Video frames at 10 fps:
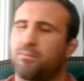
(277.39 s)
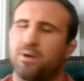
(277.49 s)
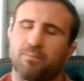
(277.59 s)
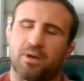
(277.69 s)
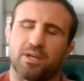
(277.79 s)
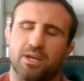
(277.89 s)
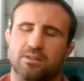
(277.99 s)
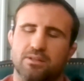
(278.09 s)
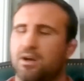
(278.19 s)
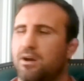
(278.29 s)
My
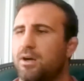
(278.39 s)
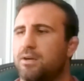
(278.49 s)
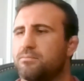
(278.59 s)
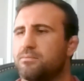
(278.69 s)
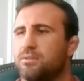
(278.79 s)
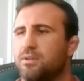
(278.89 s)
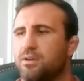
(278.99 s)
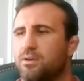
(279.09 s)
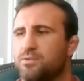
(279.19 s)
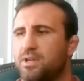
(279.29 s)
dad,
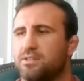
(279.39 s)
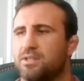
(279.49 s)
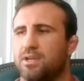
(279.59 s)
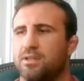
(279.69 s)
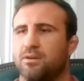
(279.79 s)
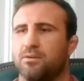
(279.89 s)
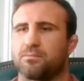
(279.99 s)
it goes out saying,